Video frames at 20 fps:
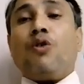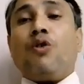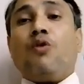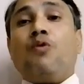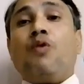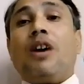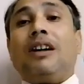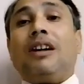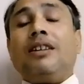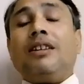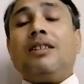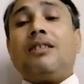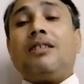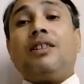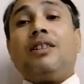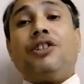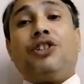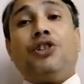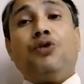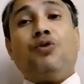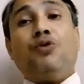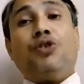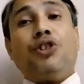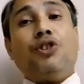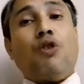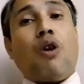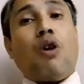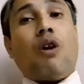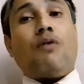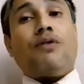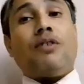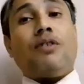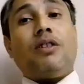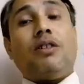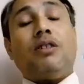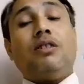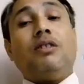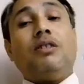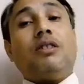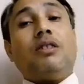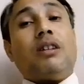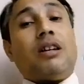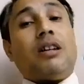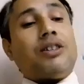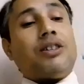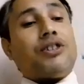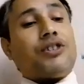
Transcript: what is the duty of a